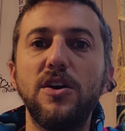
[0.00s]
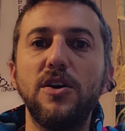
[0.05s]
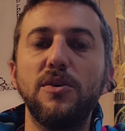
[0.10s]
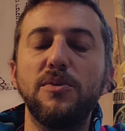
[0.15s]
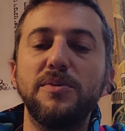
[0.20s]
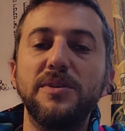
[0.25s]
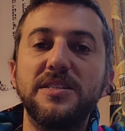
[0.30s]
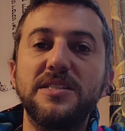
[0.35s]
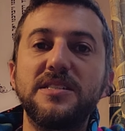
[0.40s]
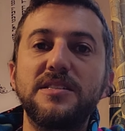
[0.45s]

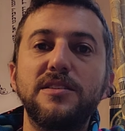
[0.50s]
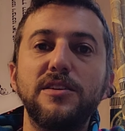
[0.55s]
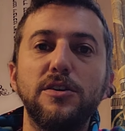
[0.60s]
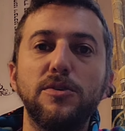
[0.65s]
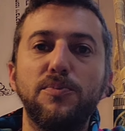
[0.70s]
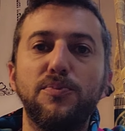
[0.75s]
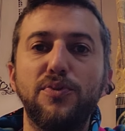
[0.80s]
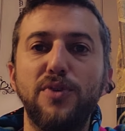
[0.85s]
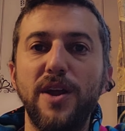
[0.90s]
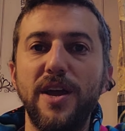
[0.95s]
We still
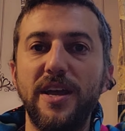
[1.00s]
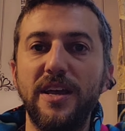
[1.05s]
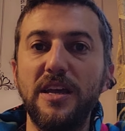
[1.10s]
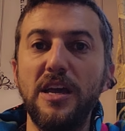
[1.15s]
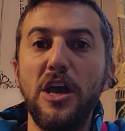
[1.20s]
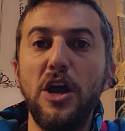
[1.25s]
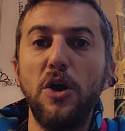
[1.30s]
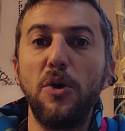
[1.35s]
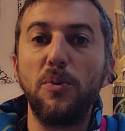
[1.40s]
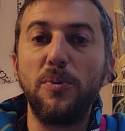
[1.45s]
pray.
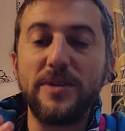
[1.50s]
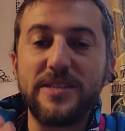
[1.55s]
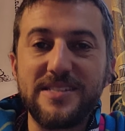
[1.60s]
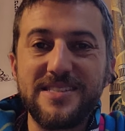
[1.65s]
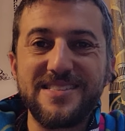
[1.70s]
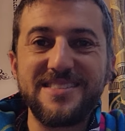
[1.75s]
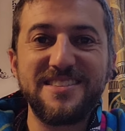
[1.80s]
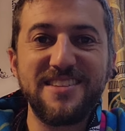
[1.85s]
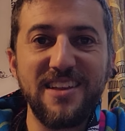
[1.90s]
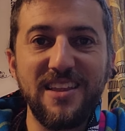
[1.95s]
We
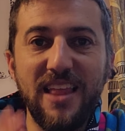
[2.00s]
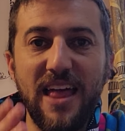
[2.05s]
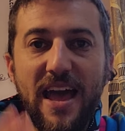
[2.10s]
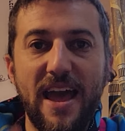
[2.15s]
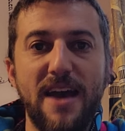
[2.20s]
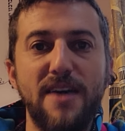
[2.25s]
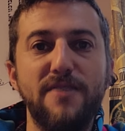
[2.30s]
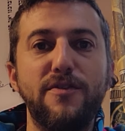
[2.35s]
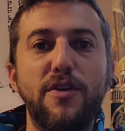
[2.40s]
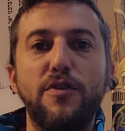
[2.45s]
still
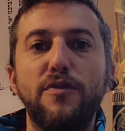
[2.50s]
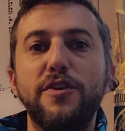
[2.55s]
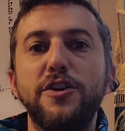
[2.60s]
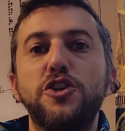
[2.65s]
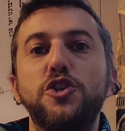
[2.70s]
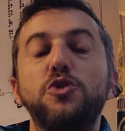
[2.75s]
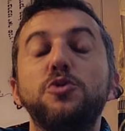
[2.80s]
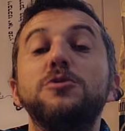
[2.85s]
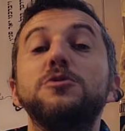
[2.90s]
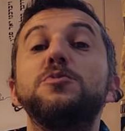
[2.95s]
have our
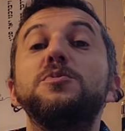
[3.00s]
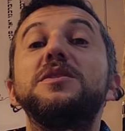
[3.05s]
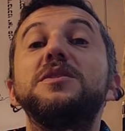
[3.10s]
rituals. We